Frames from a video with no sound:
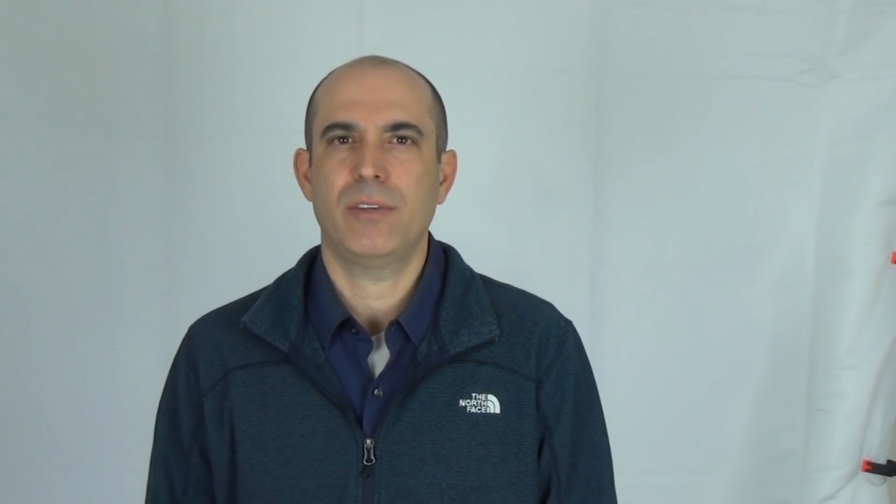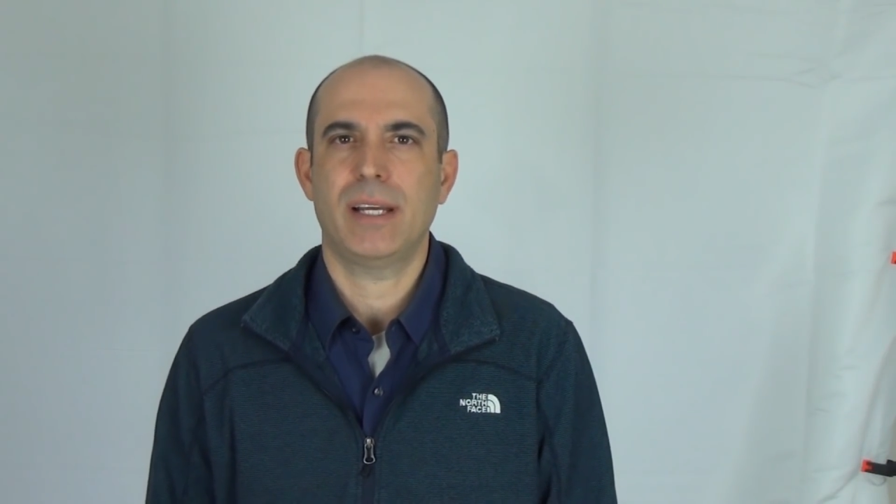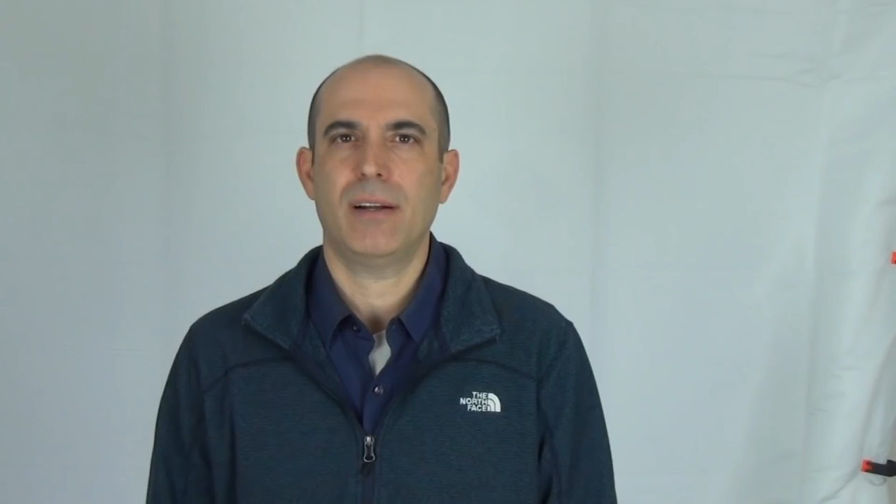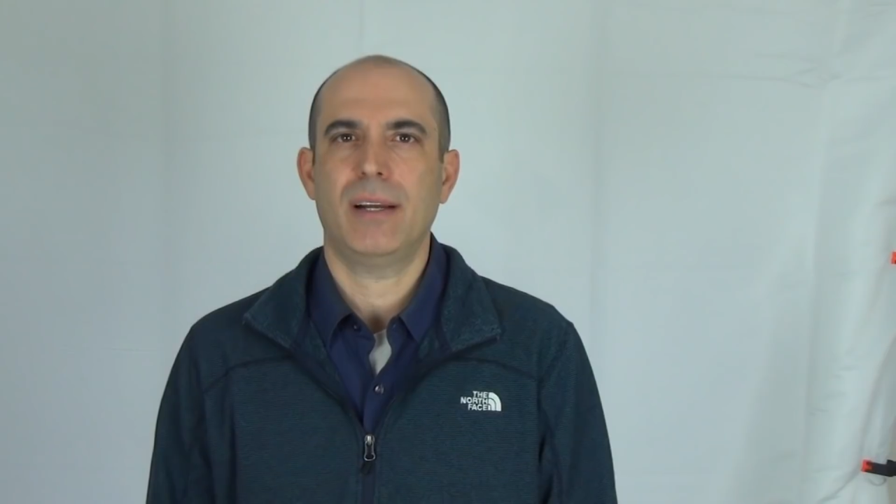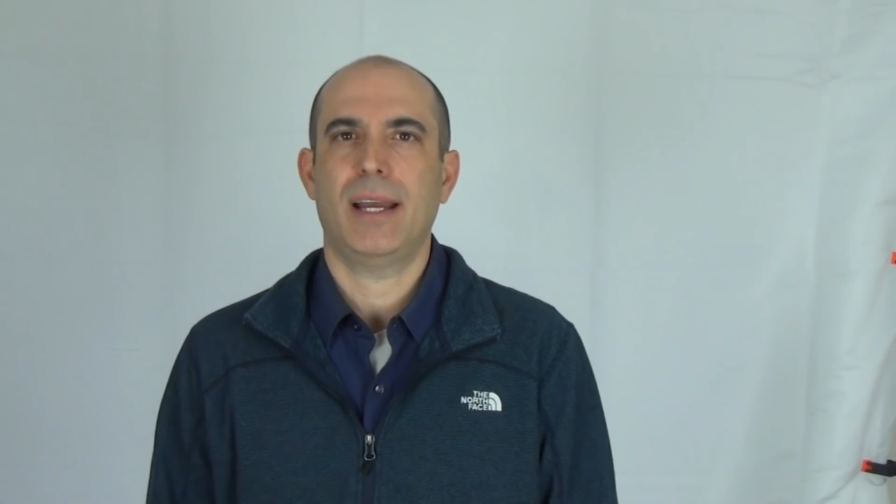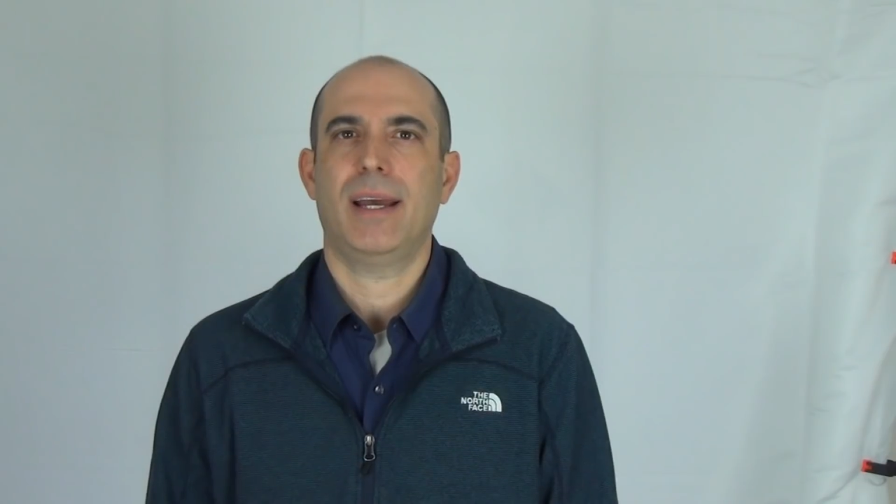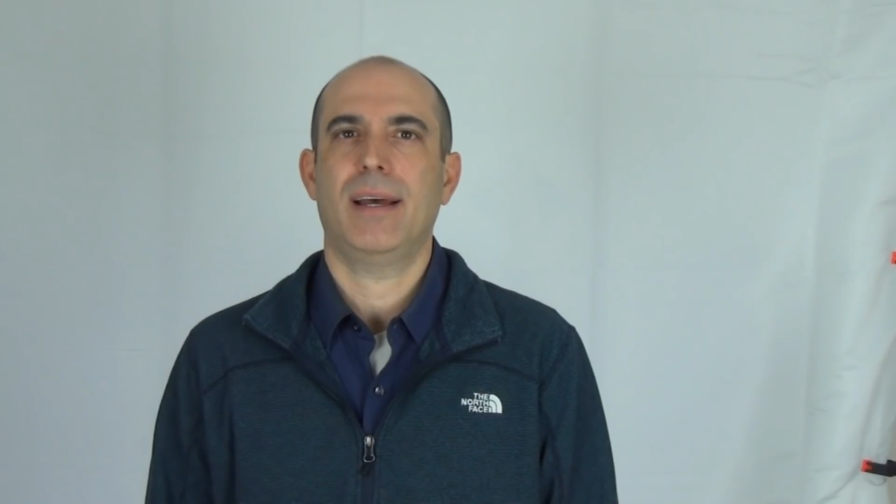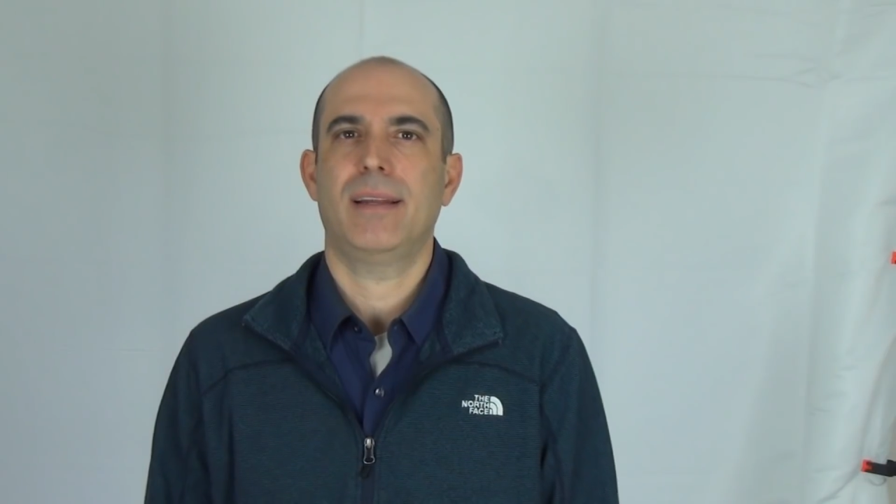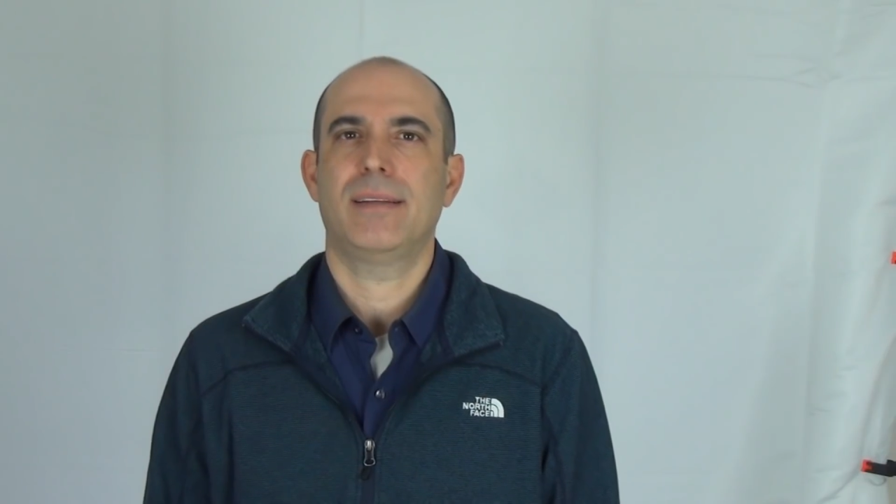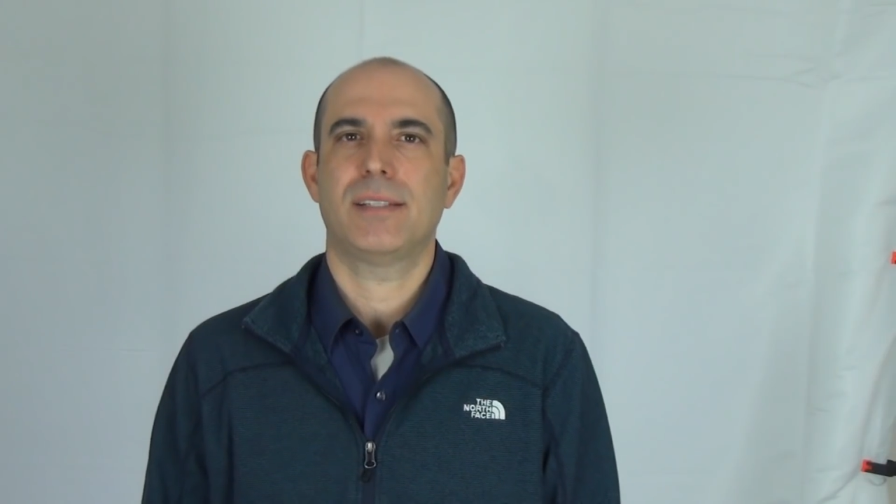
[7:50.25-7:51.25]
you there
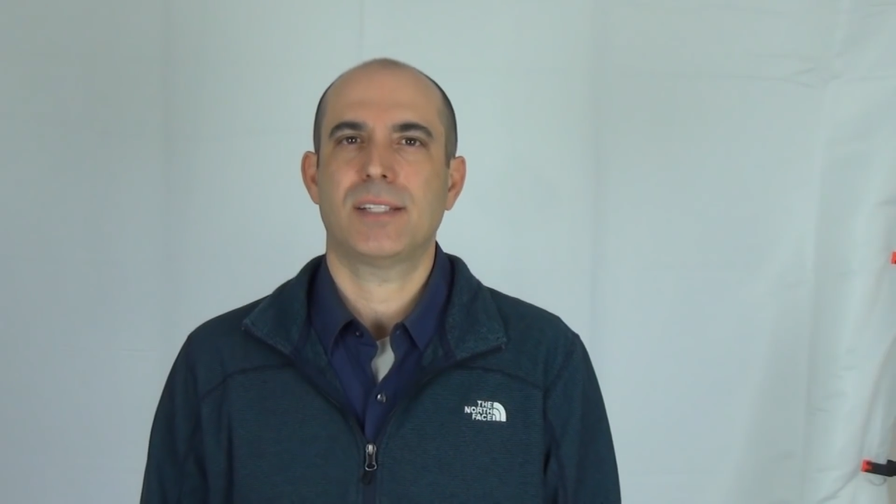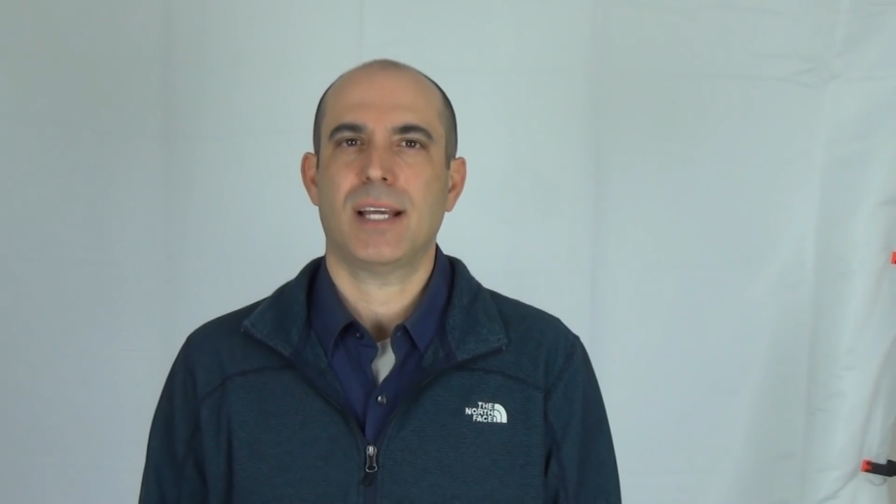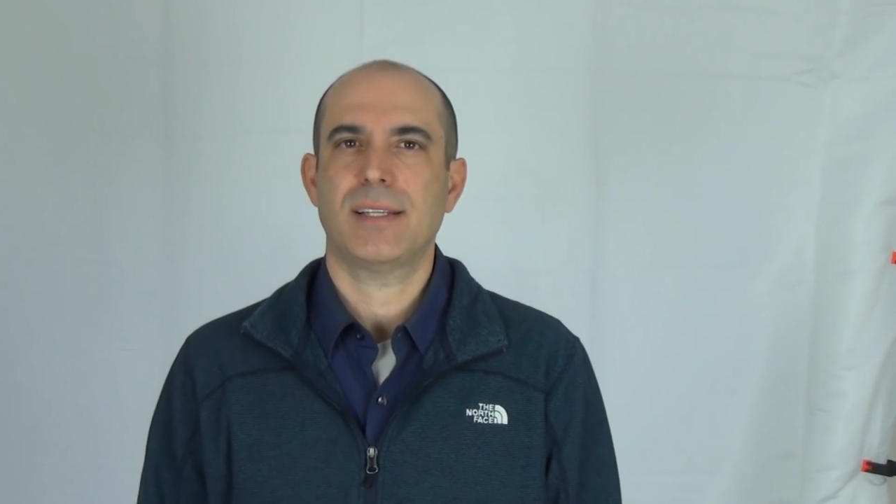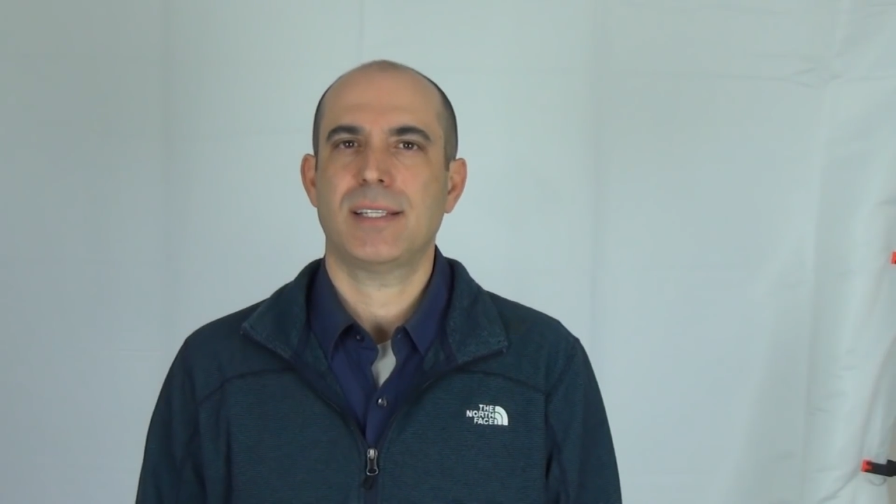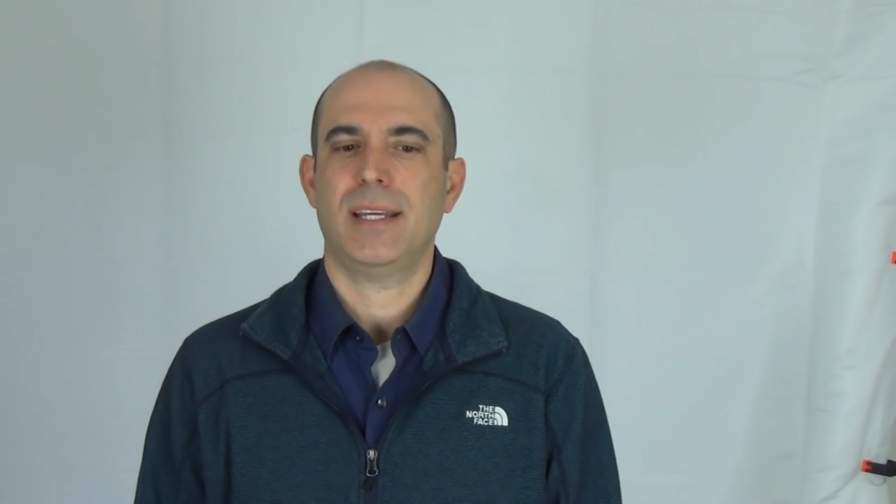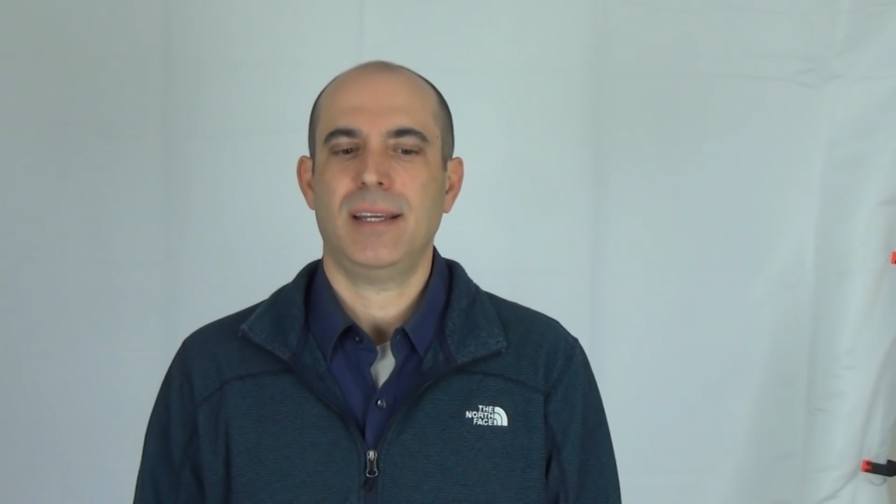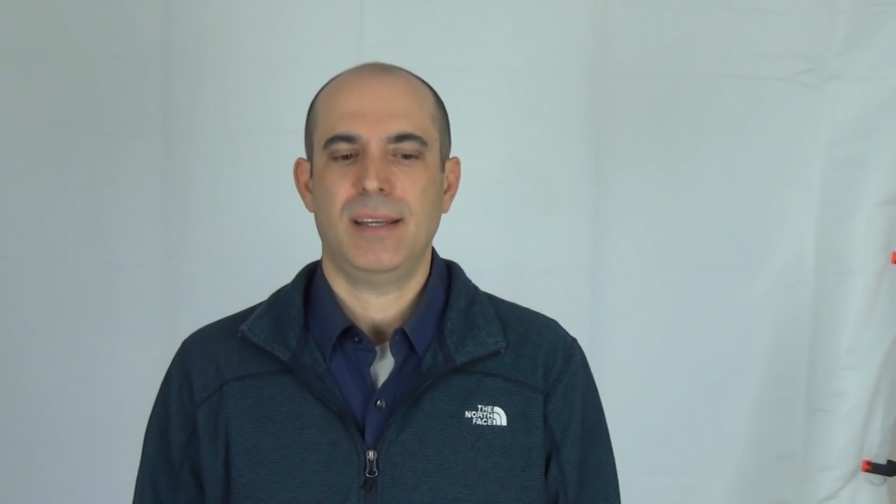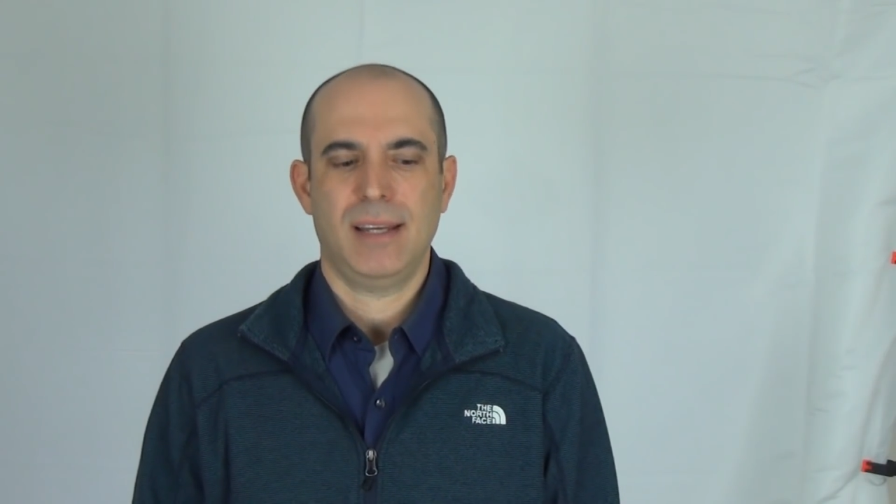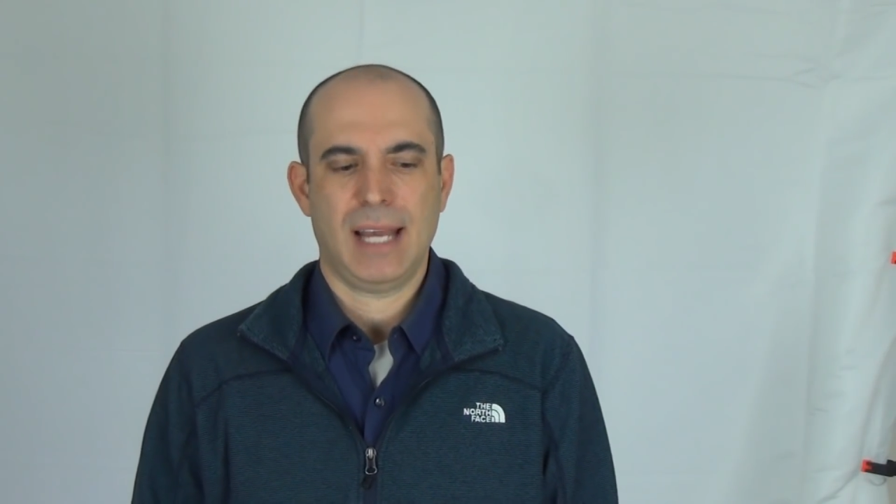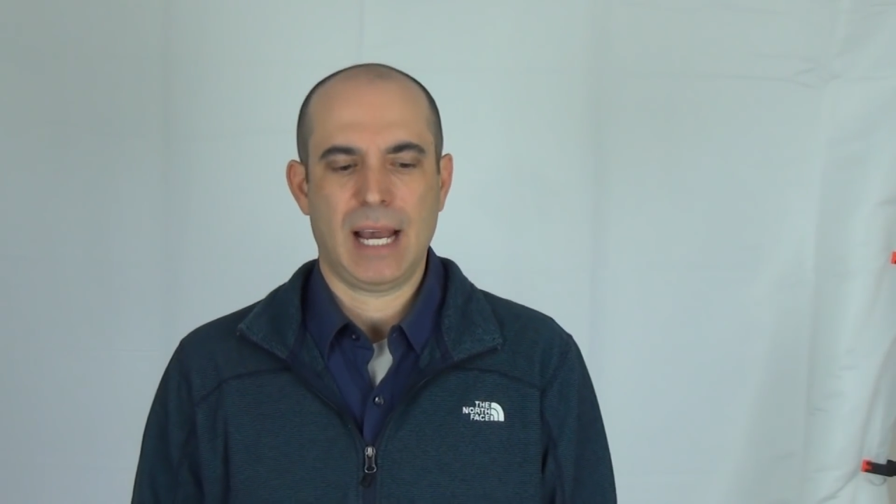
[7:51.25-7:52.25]
and discussing